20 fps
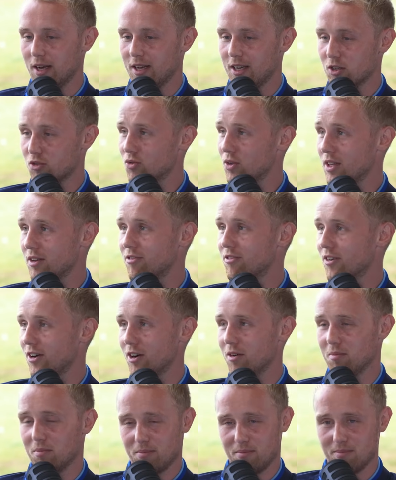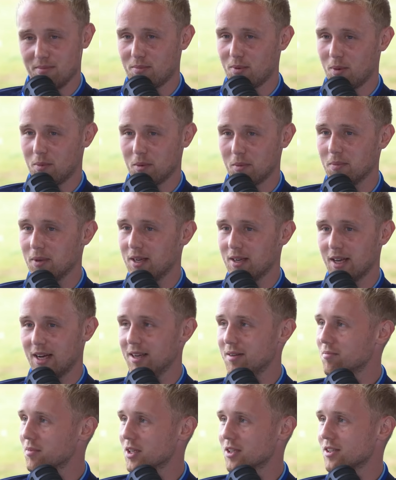and it's really firm probably
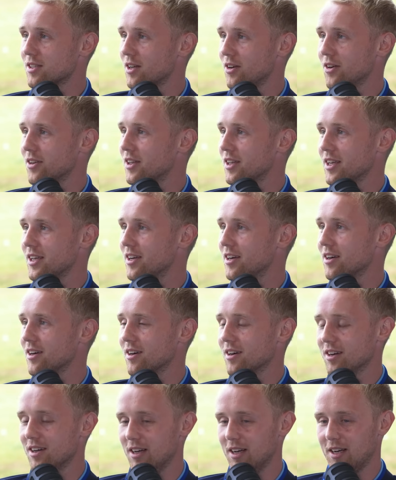9 months out of the year.